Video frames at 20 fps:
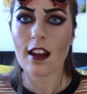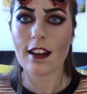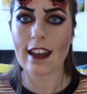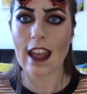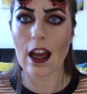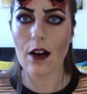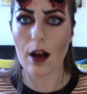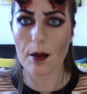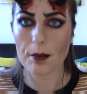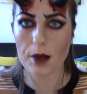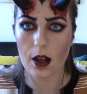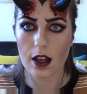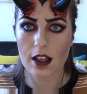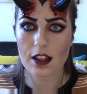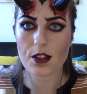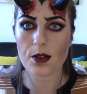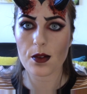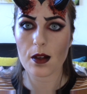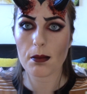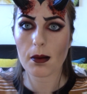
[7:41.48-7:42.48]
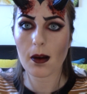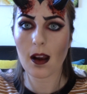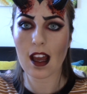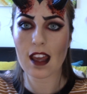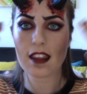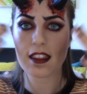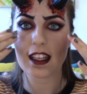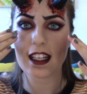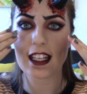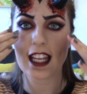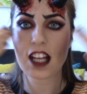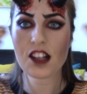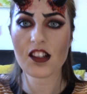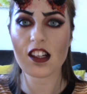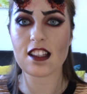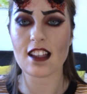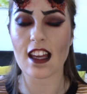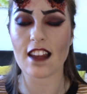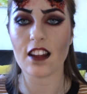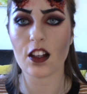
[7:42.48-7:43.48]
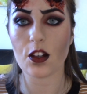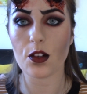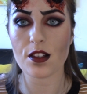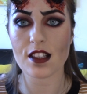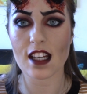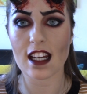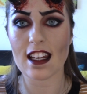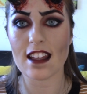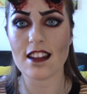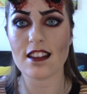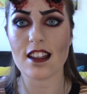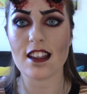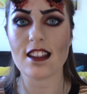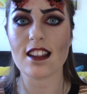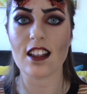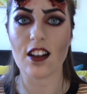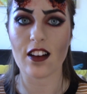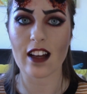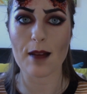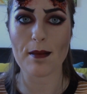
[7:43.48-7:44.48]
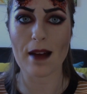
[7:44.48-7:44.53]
Now I'm going to apply the lashes and the contact lenses and I'll get